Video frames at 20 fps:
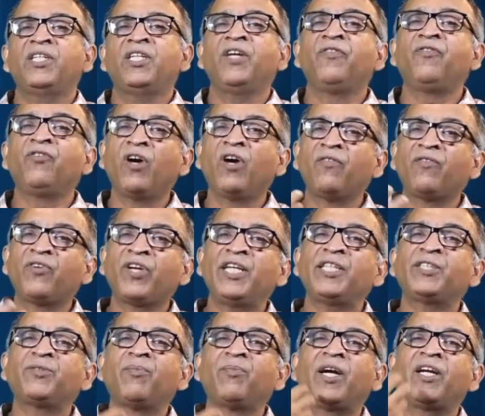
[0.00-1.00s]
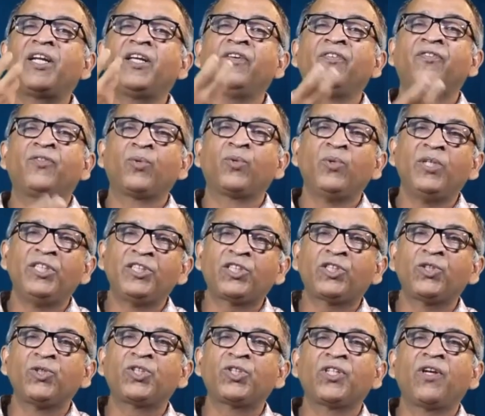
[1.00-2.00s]
If you have raised money through
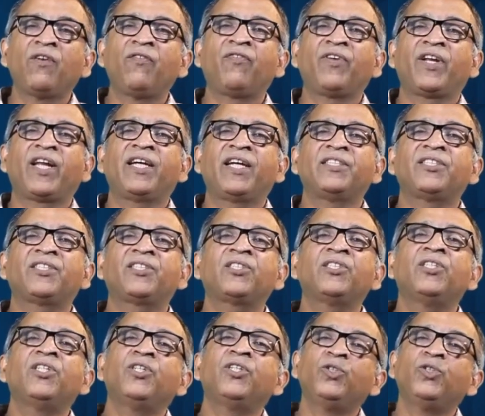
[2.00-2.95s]
institutional finance,